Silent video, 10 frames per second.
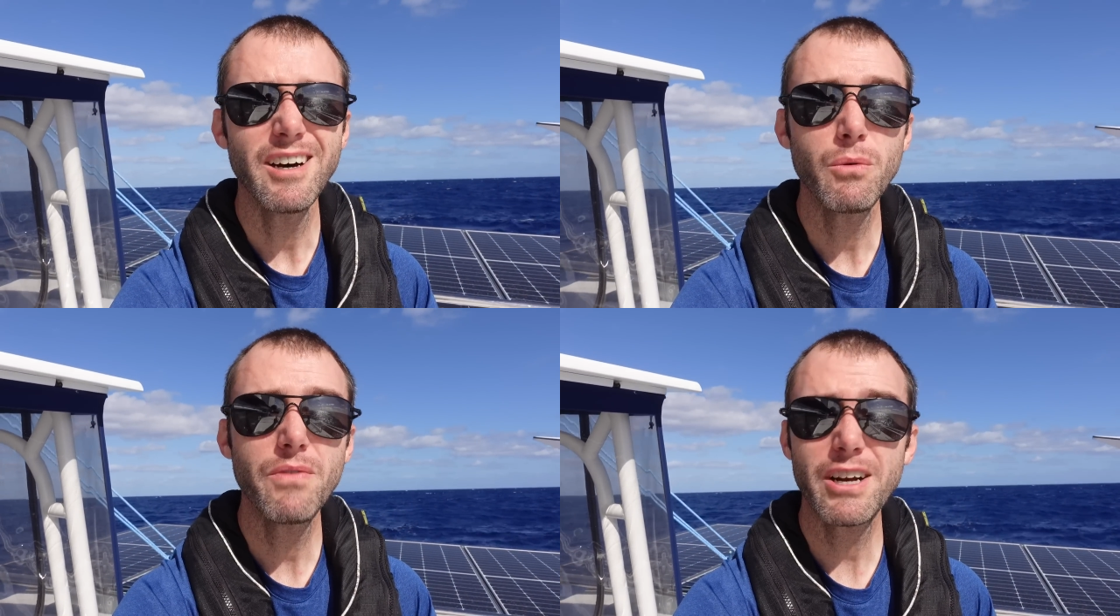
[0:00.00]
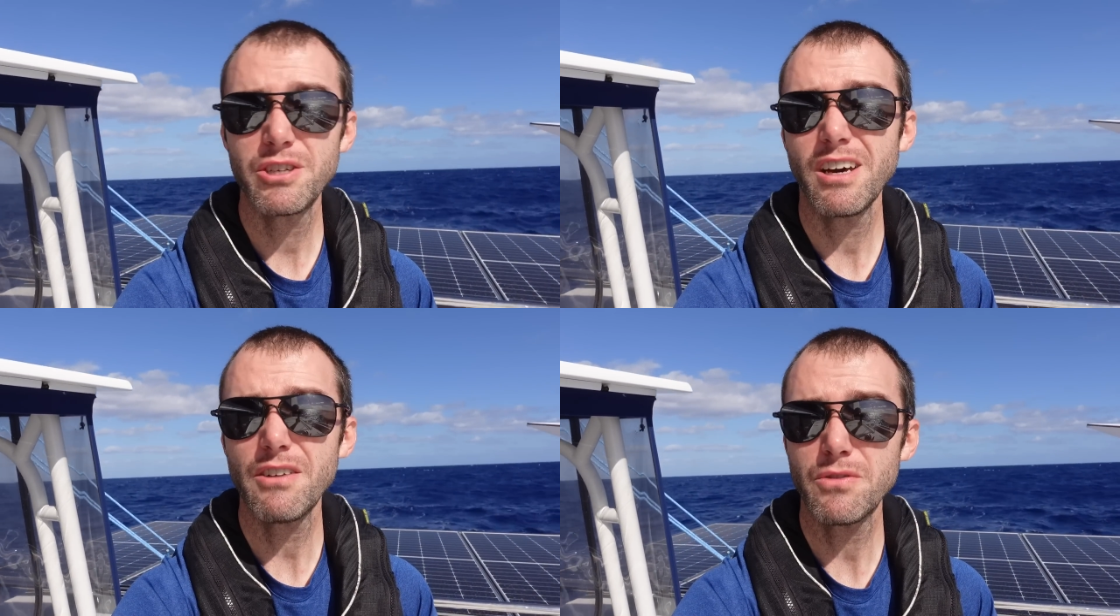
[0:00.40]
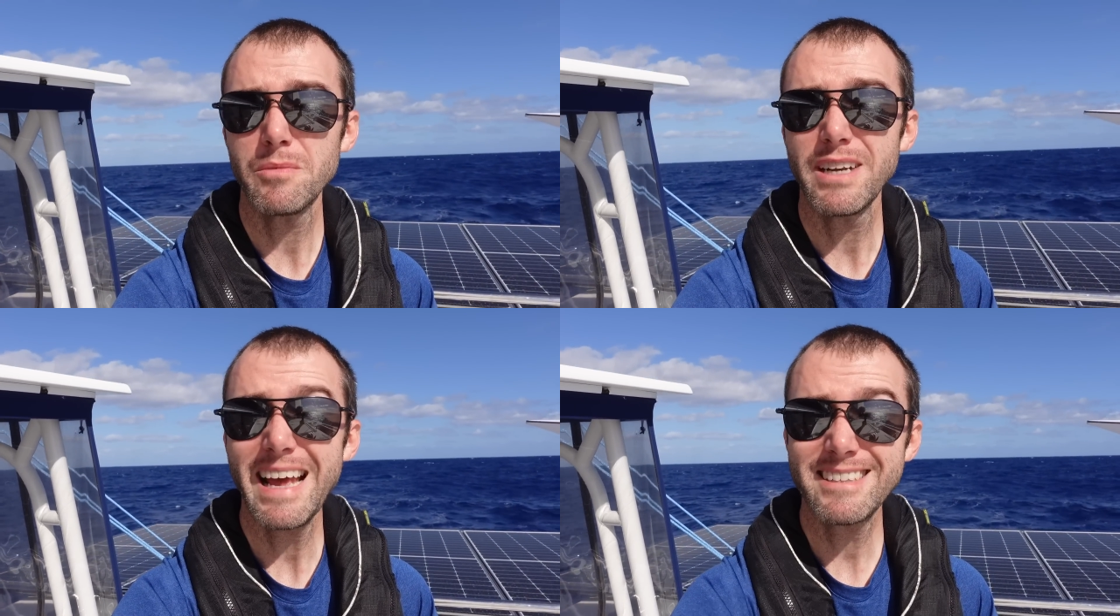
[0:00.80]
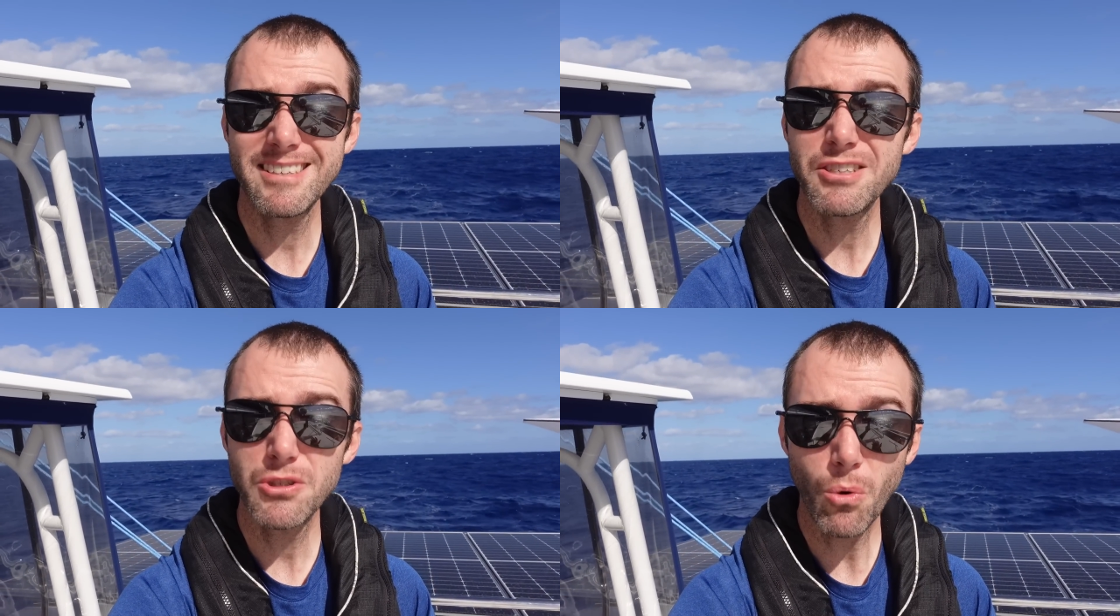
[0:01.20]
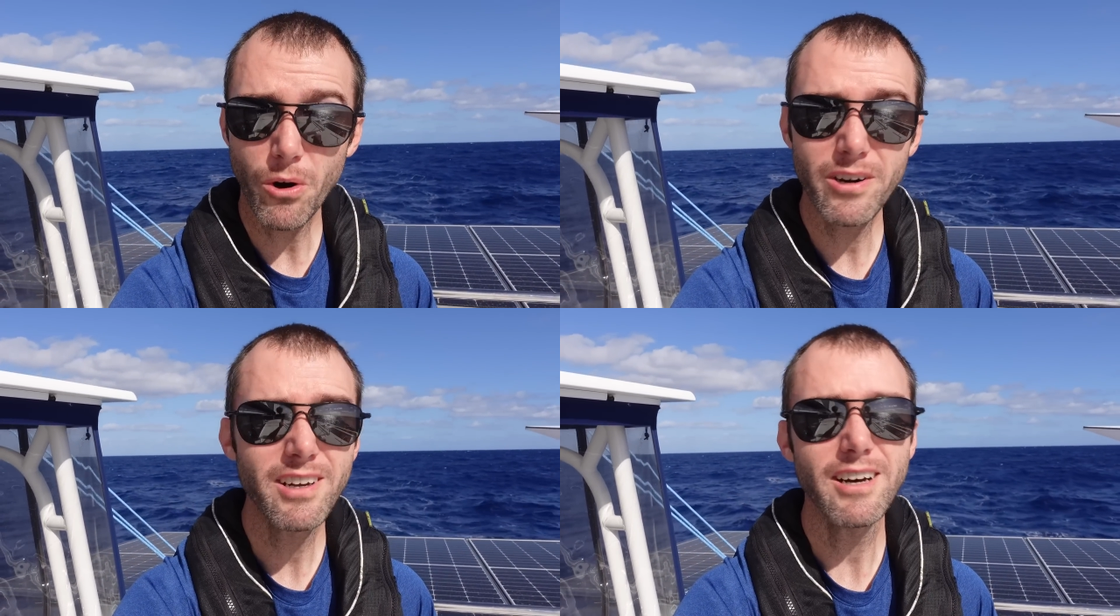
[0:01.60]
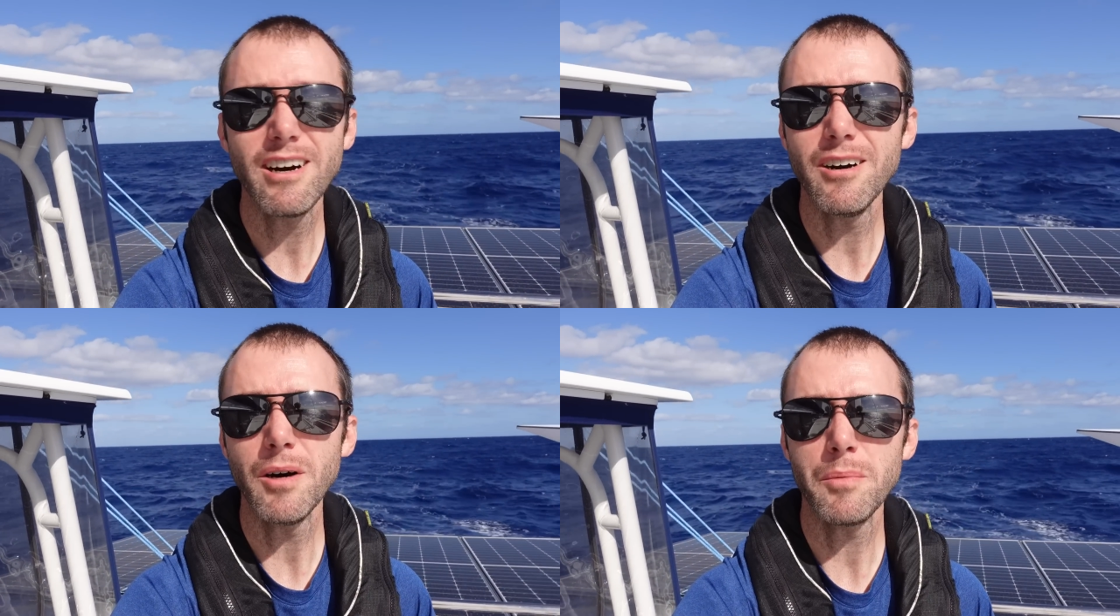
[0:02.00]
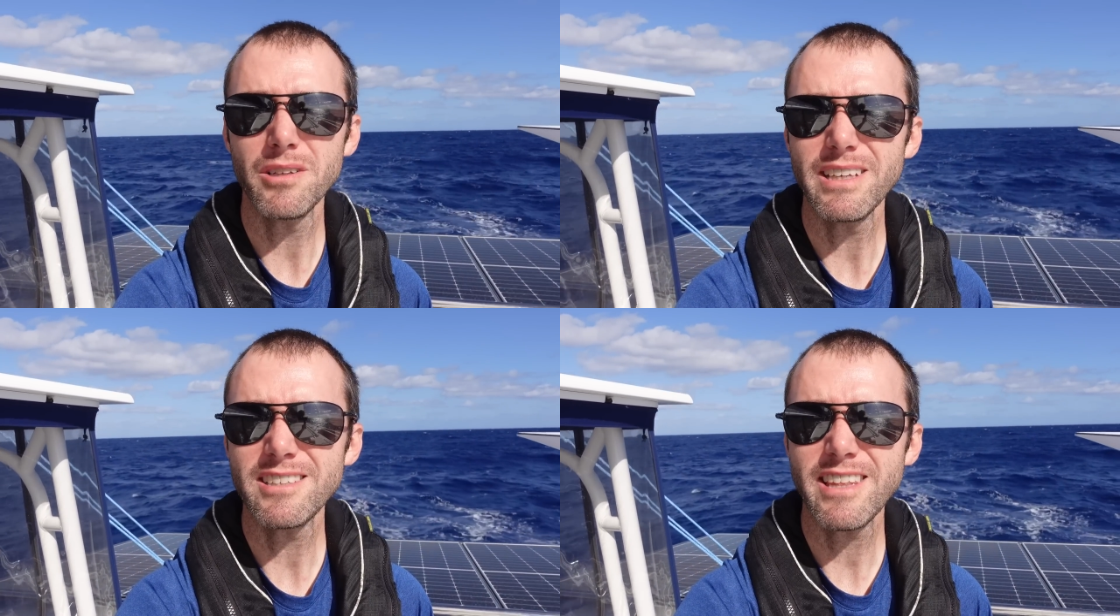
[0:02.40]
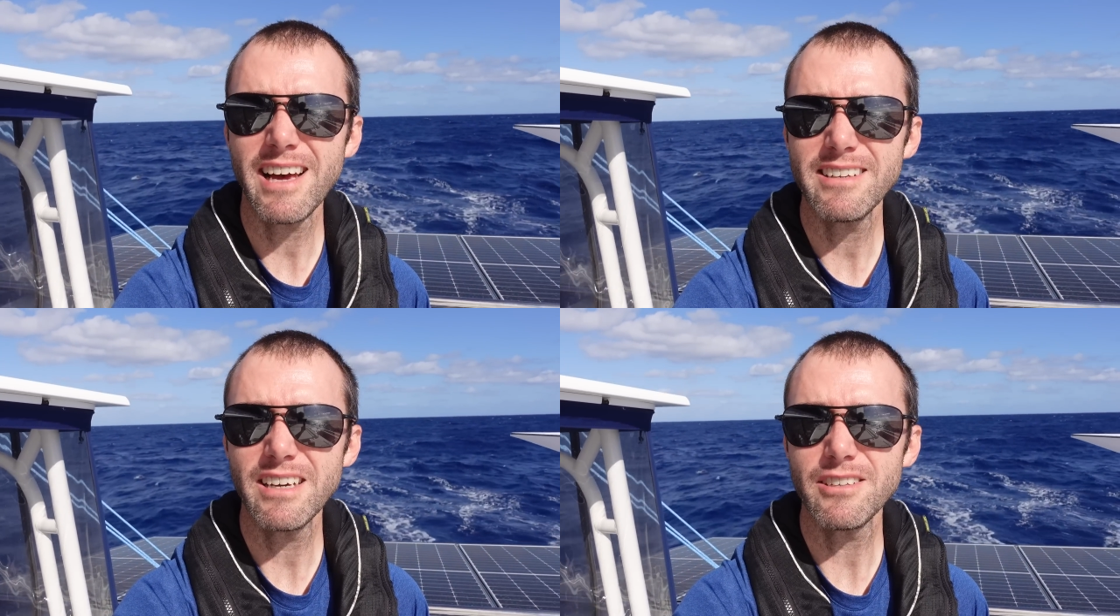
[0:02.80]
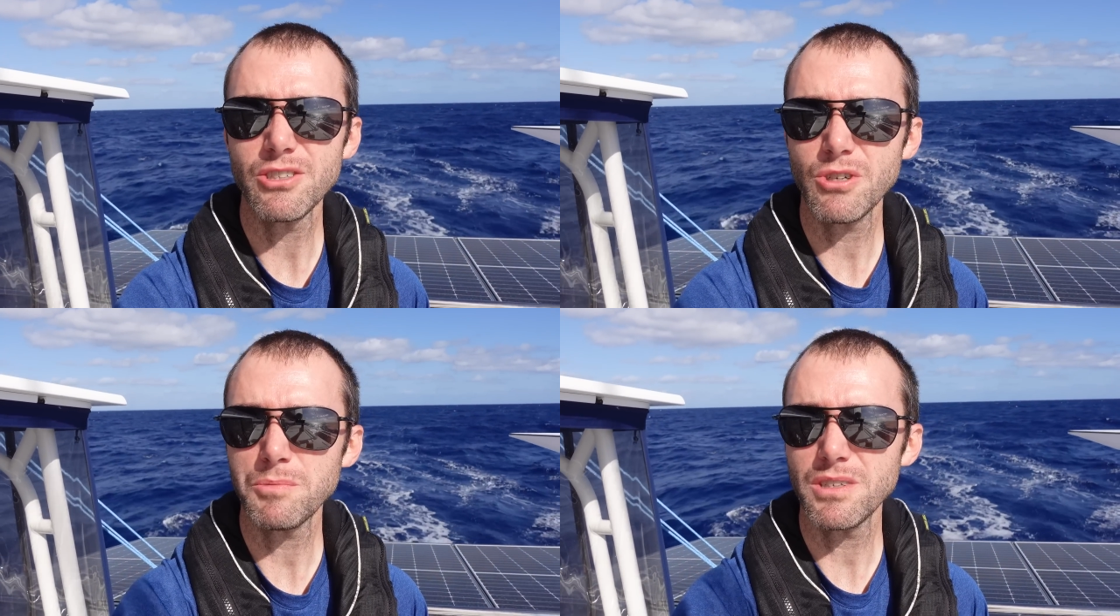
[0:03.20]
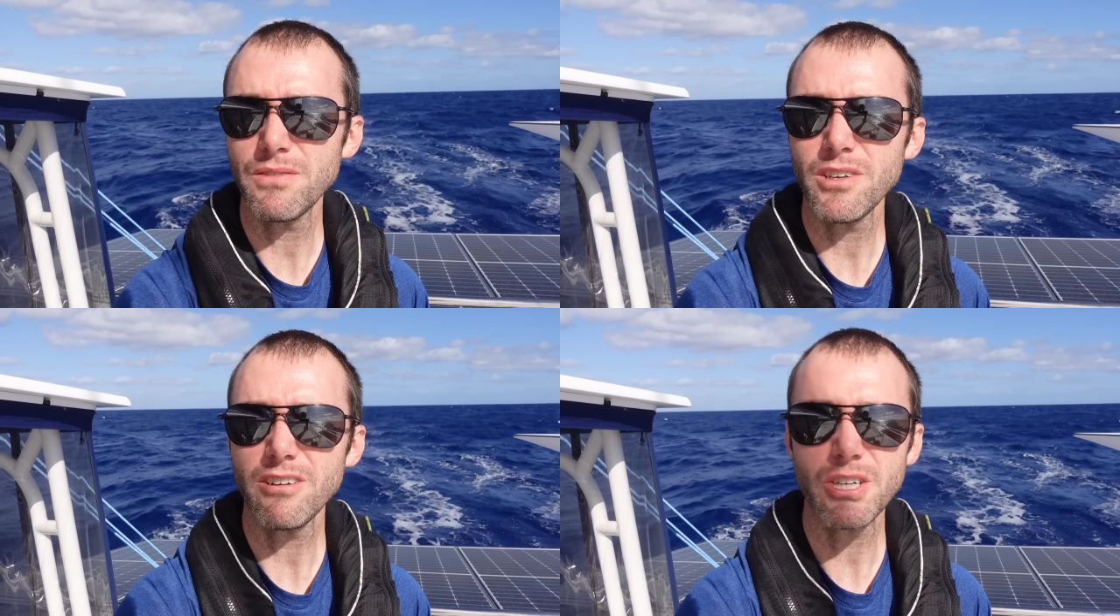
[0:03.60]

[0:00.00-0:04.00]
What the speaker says: We've actually got it from an Etsy store. I'll put a link to that down in the description if y'all are